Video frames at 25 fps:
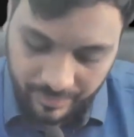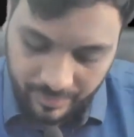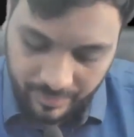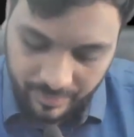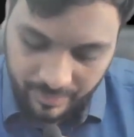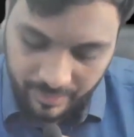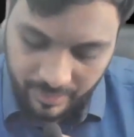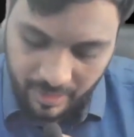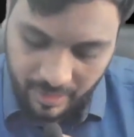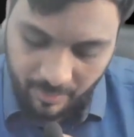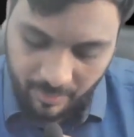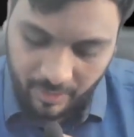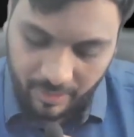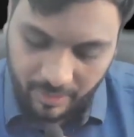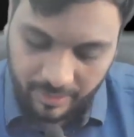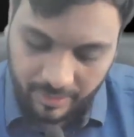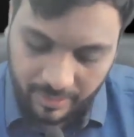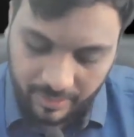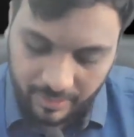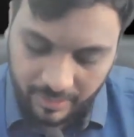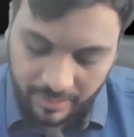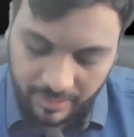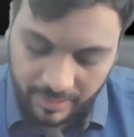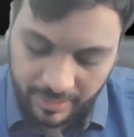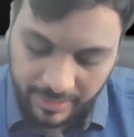come on,
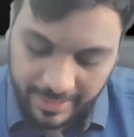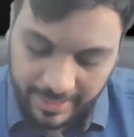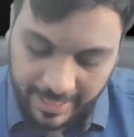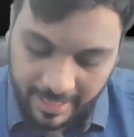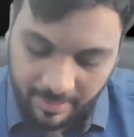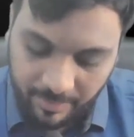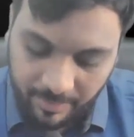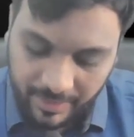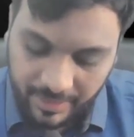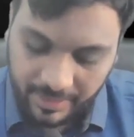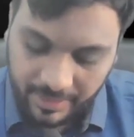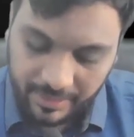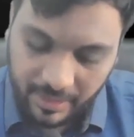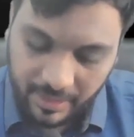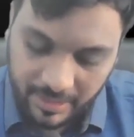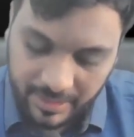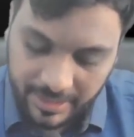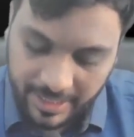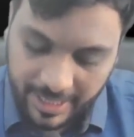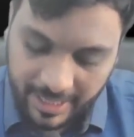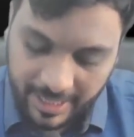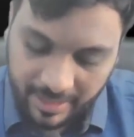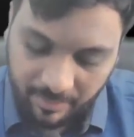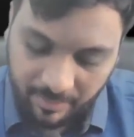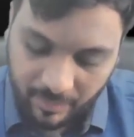type it in the
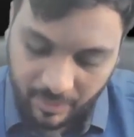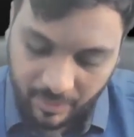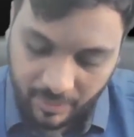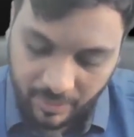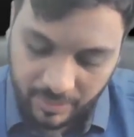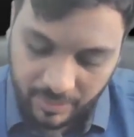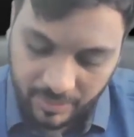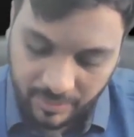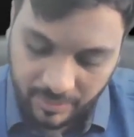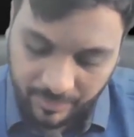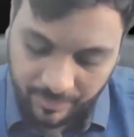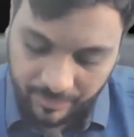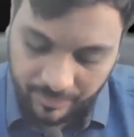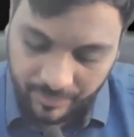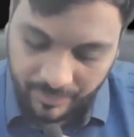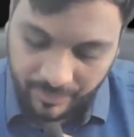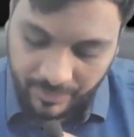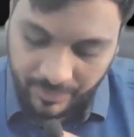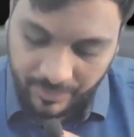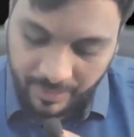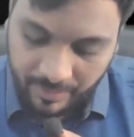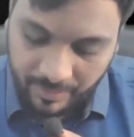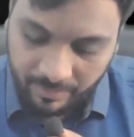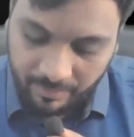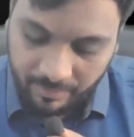chat box.
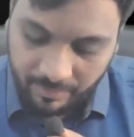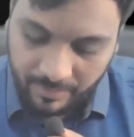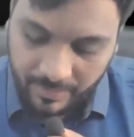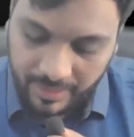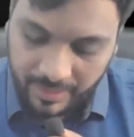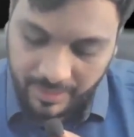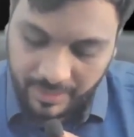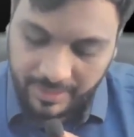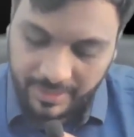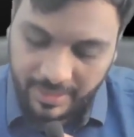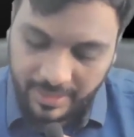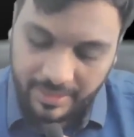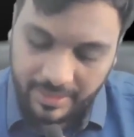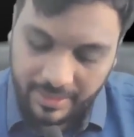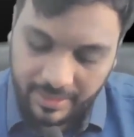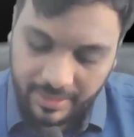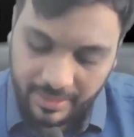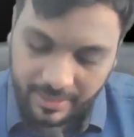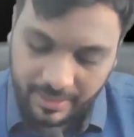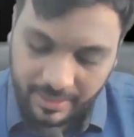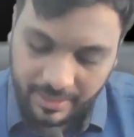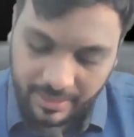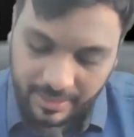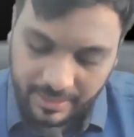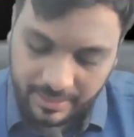
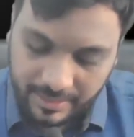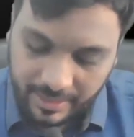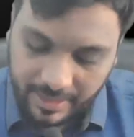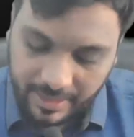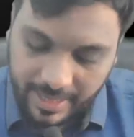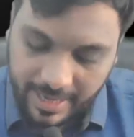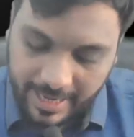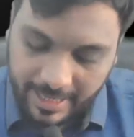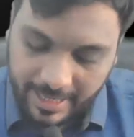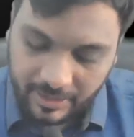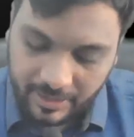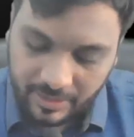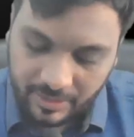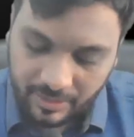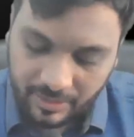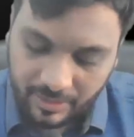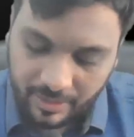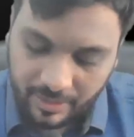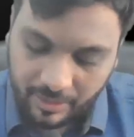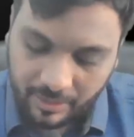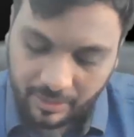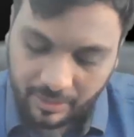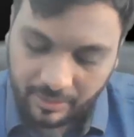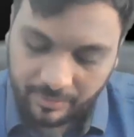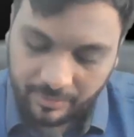Materiality is a dash
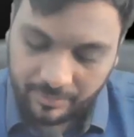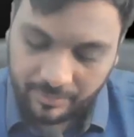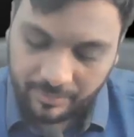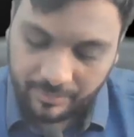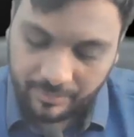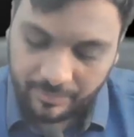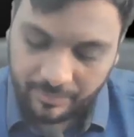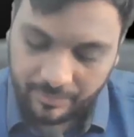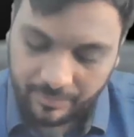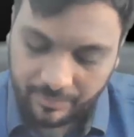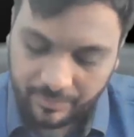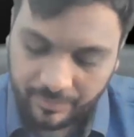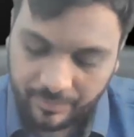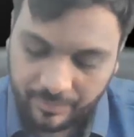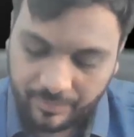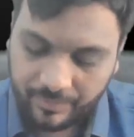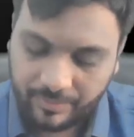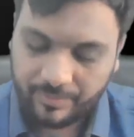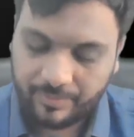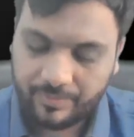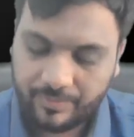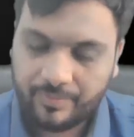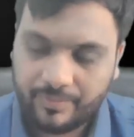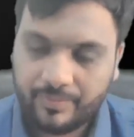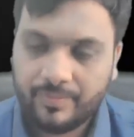term.
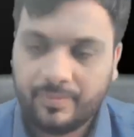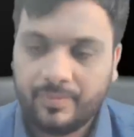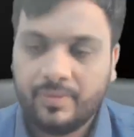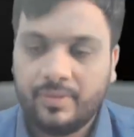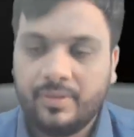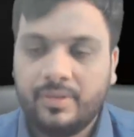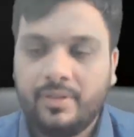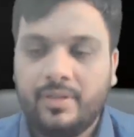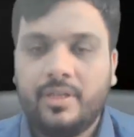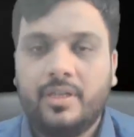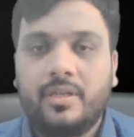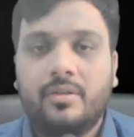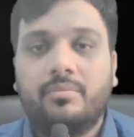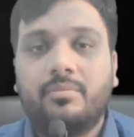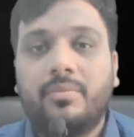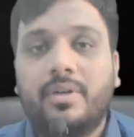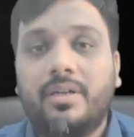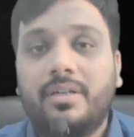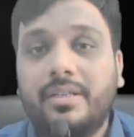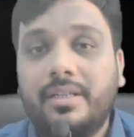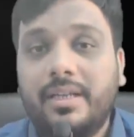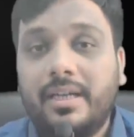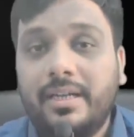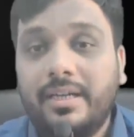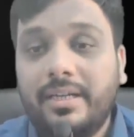
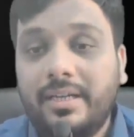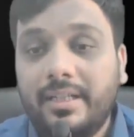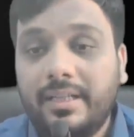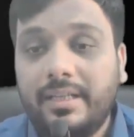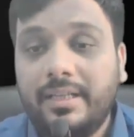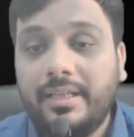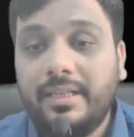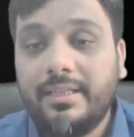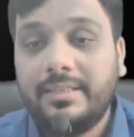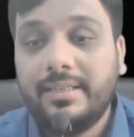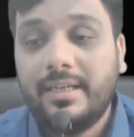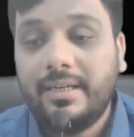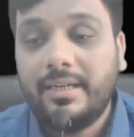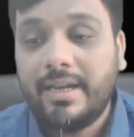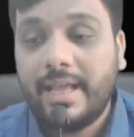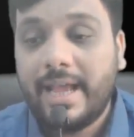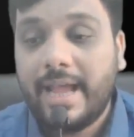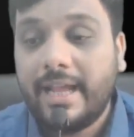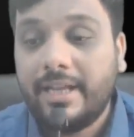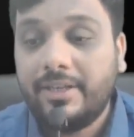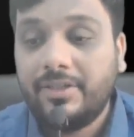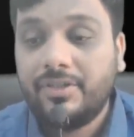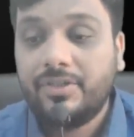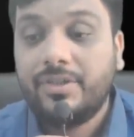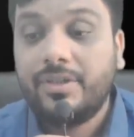Materiality is a
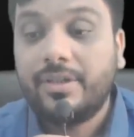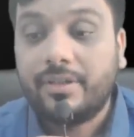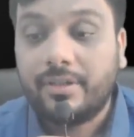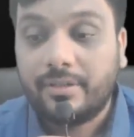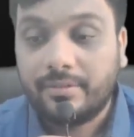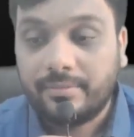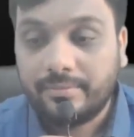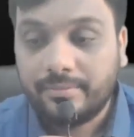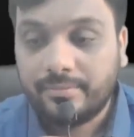dash term.